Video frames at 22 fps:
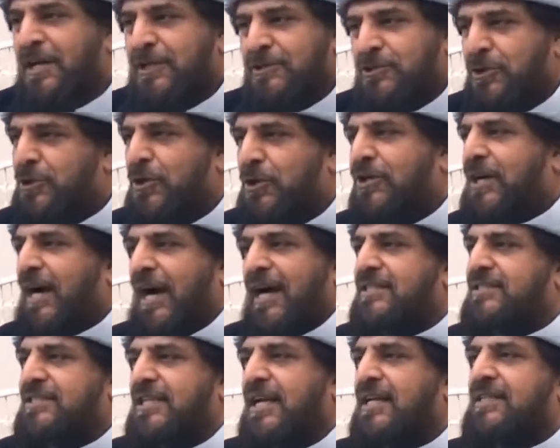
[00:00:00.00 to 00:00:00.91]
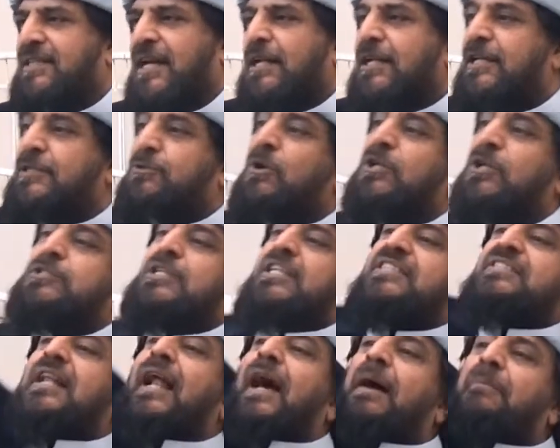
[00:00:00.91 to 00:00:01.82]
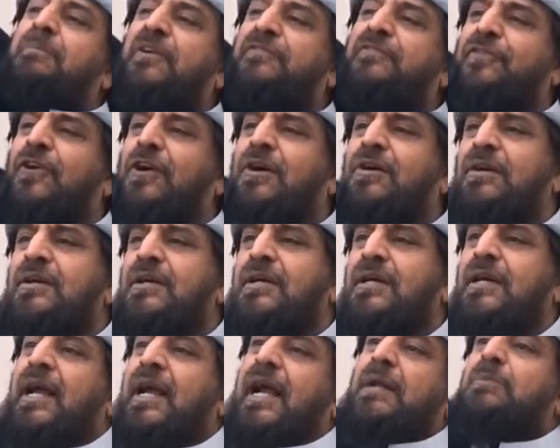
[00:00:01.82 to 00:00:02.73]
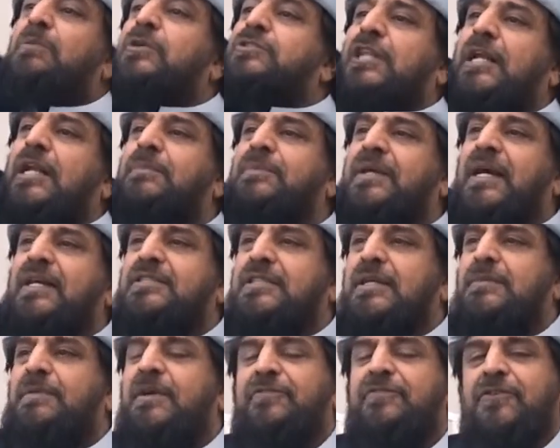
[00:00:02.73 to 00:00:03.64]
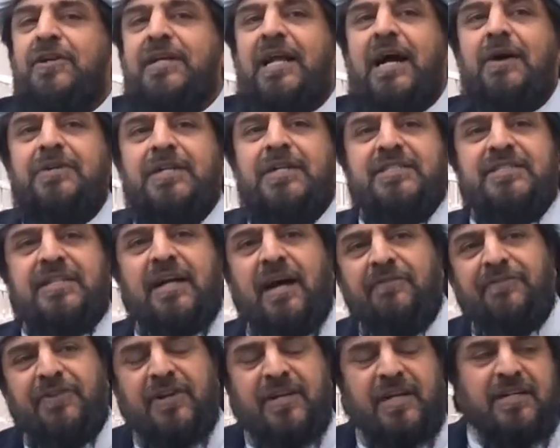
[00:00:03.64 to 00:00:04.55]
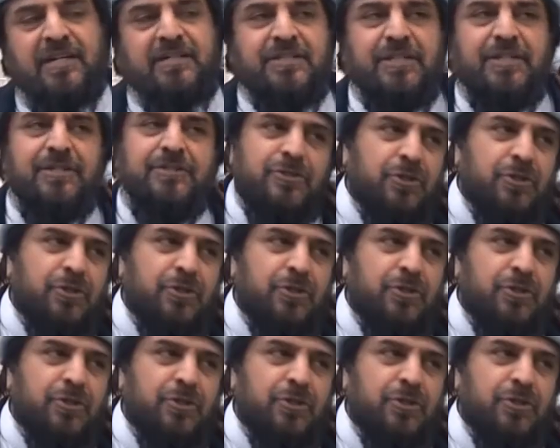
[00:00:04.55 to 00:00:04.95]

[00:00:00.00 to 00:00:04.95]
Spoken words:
So you can't say that it was Islam before and Muslim country before, now it is kafir country.